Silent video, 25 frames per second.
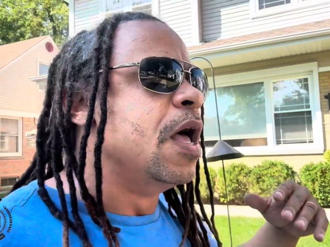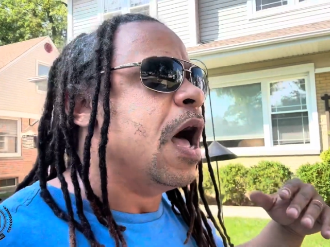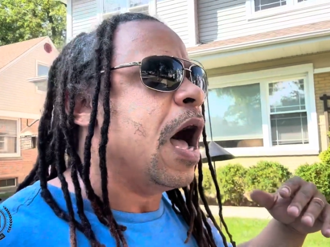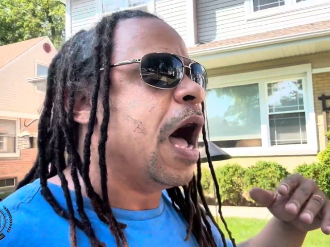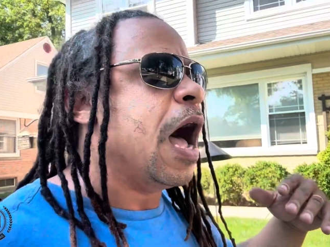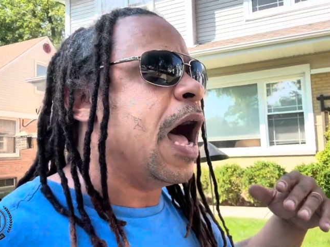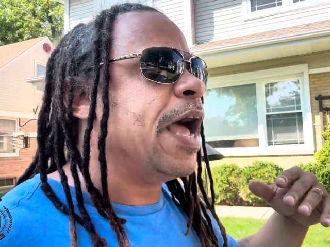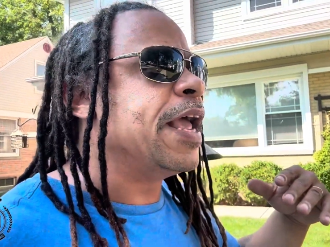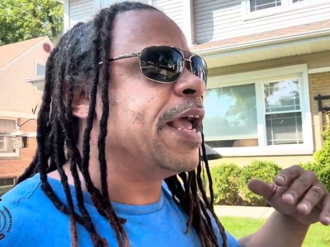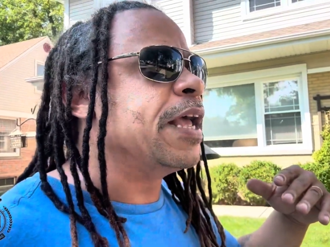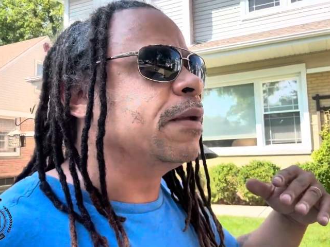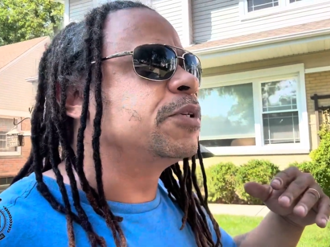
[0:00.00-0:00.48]

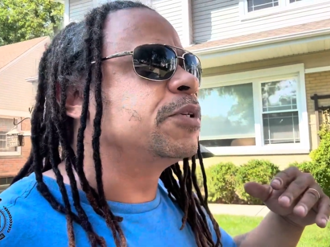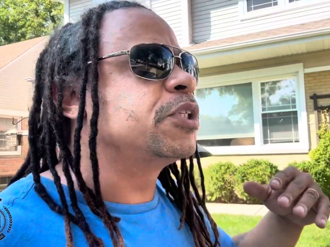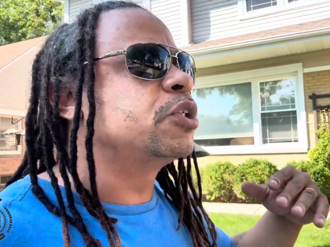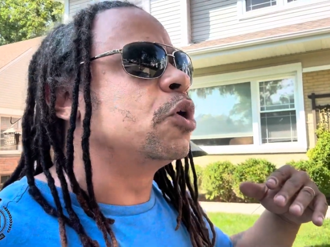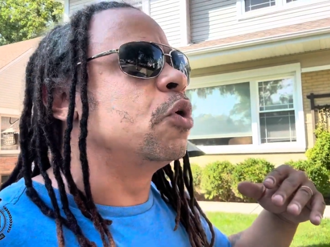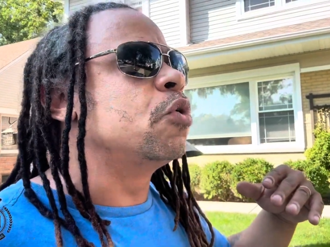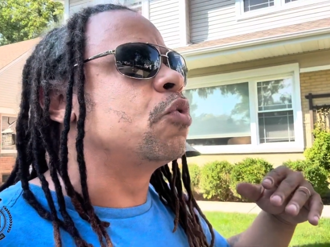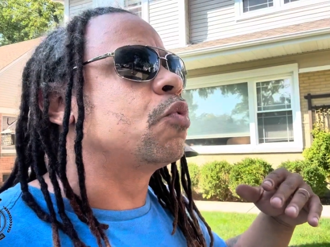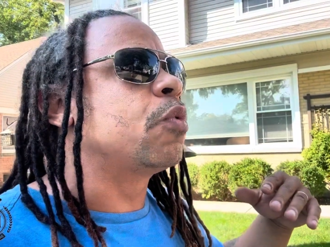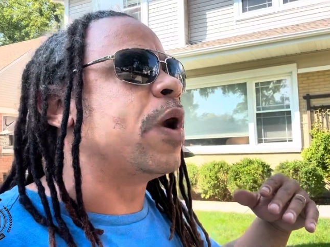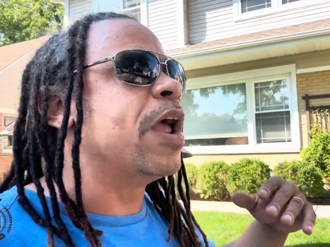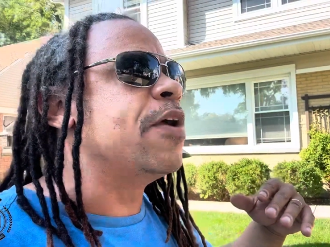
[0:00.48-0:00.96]
I am
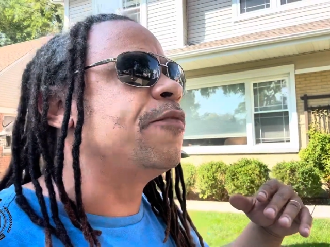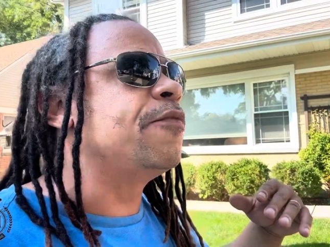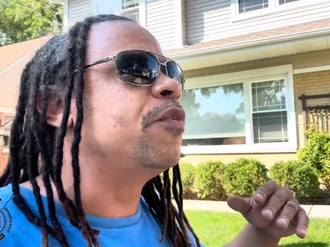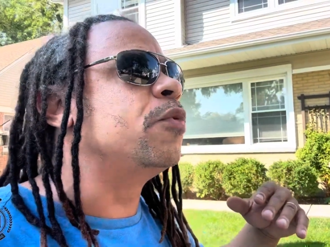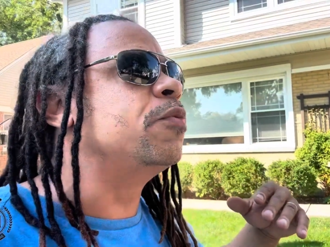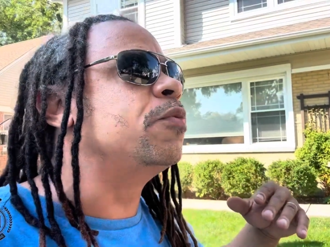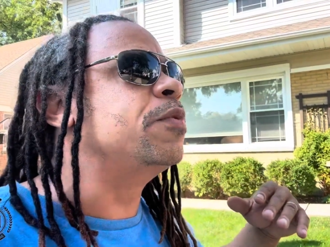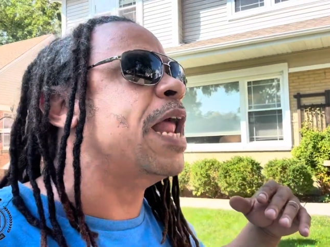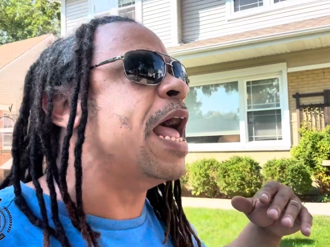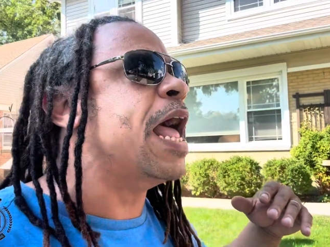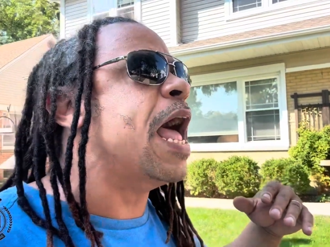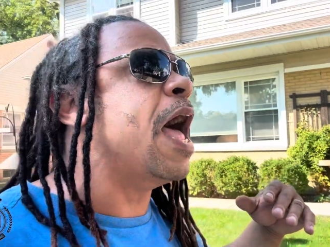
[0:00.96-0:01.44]
so grateful
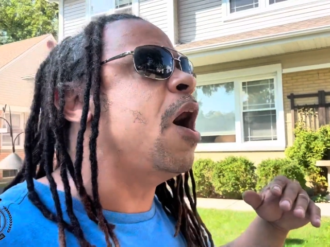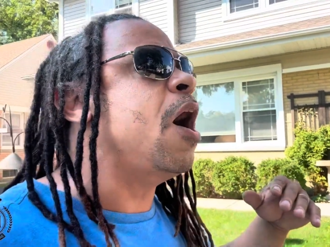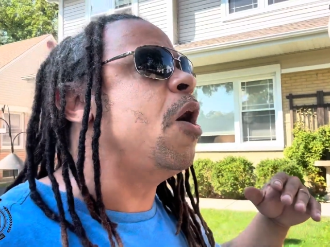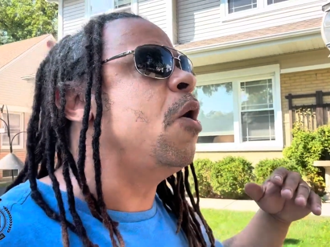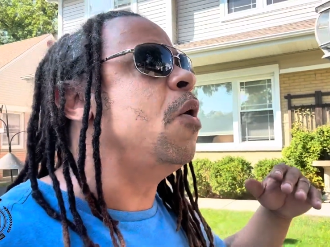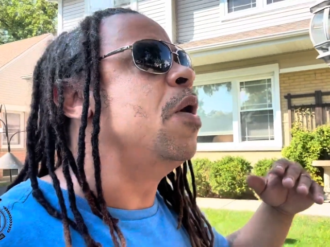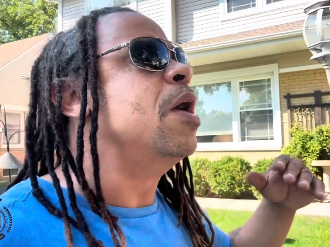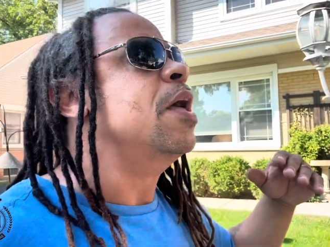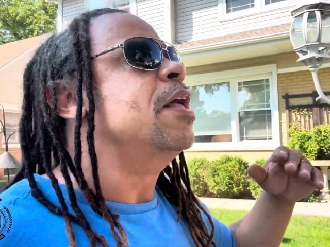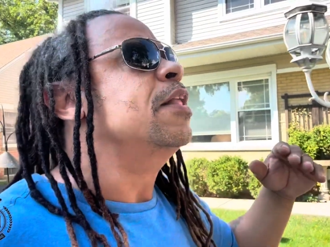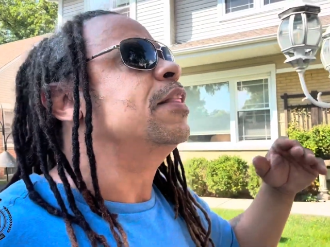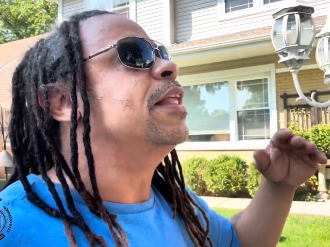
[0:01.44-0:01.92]
now
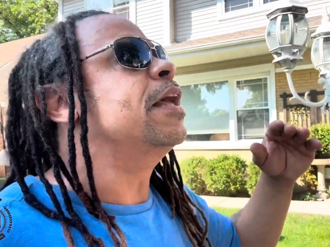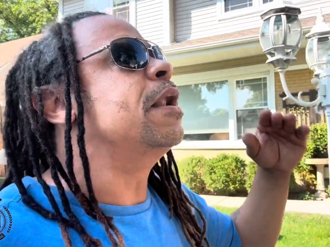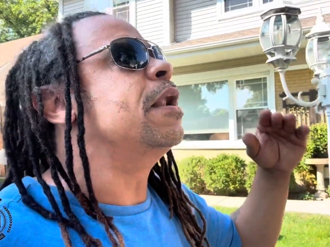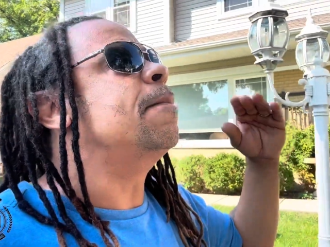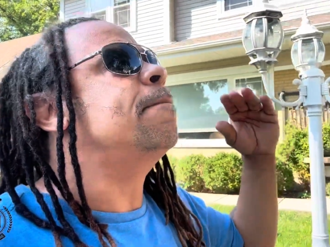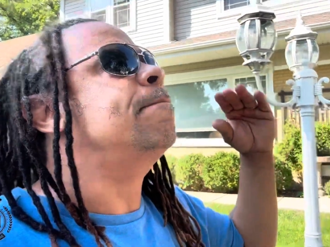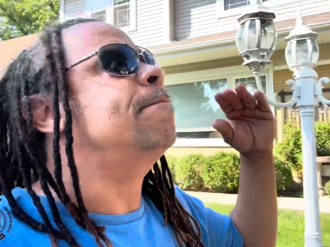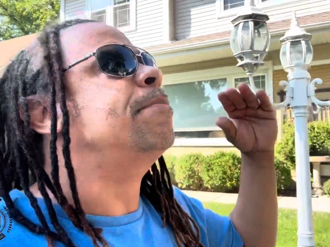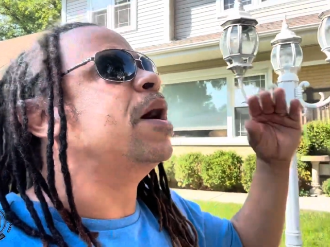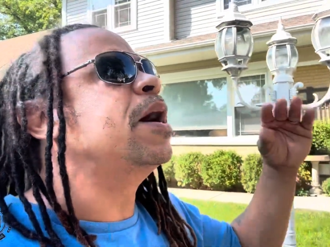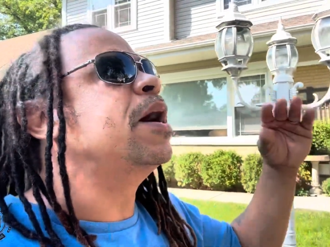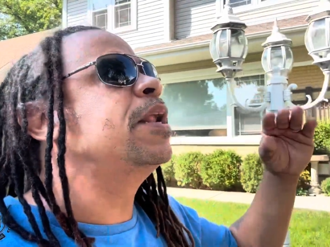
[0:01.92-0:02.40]
that
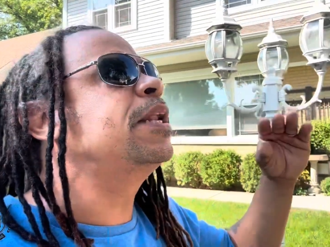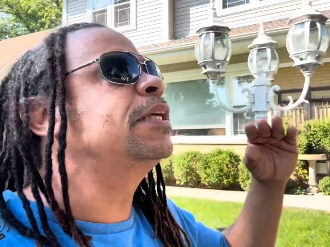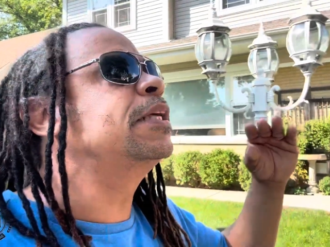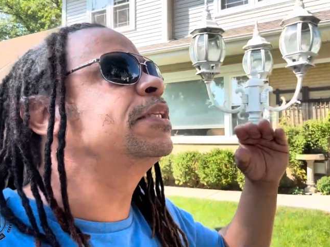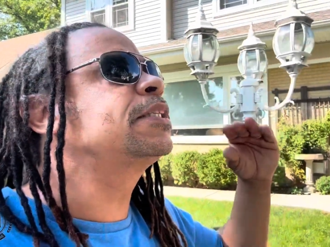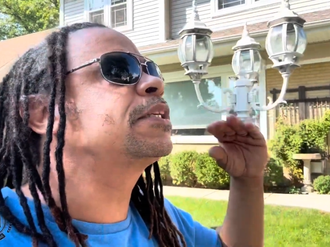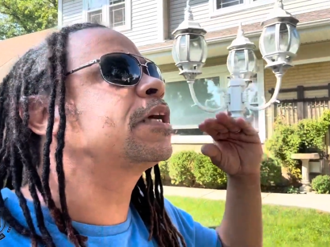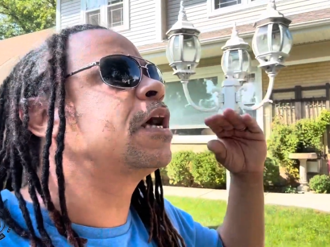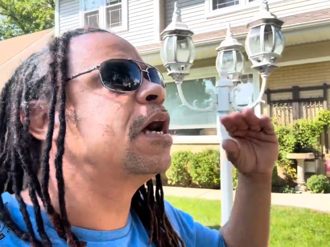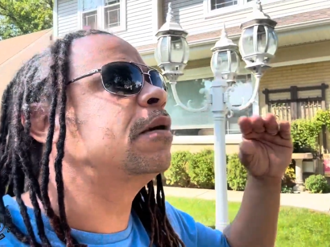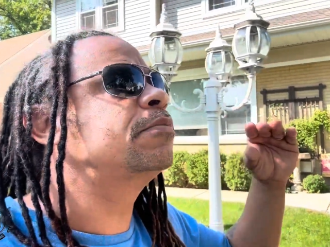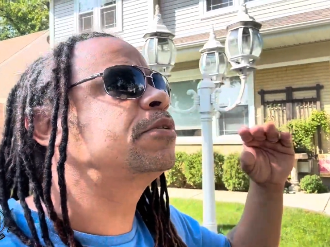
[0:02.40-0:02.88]
abundance
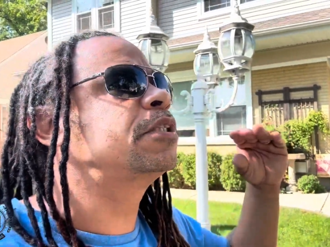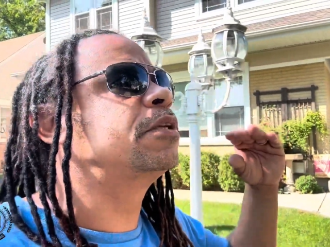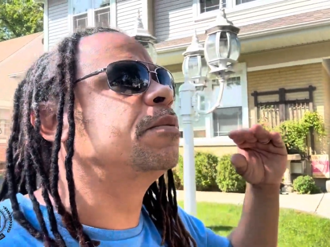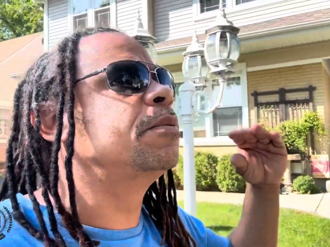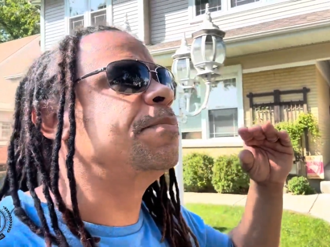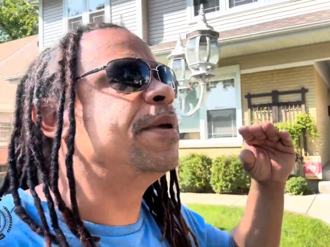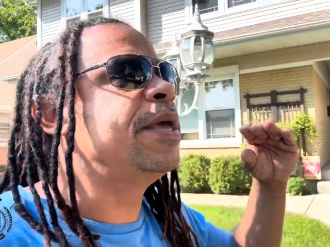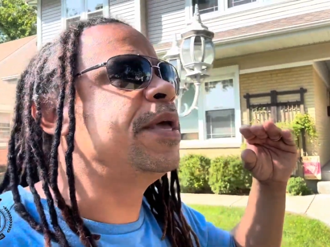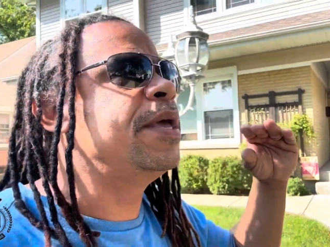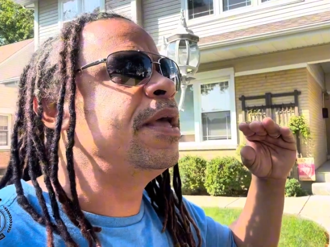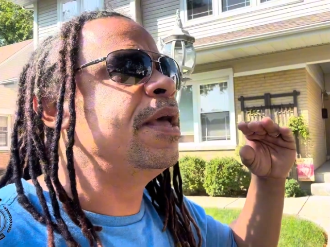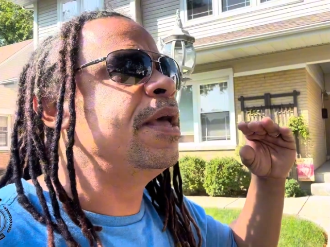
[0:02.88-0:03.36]
comes to
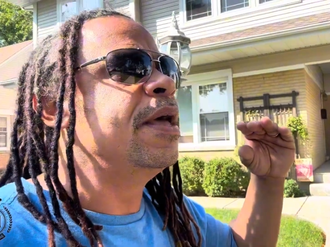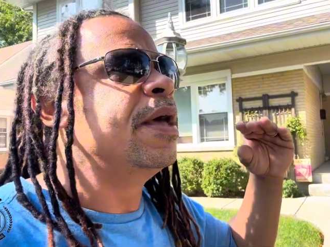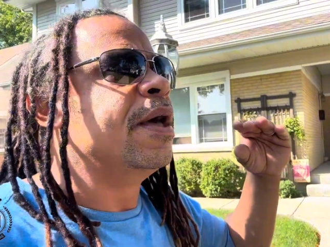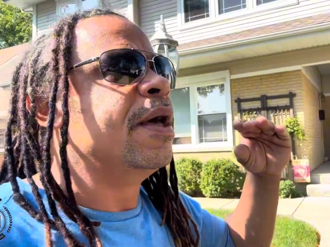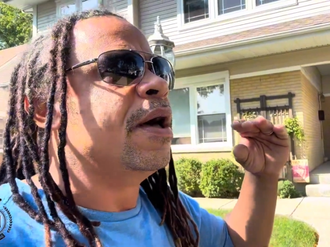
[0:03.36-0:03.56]
me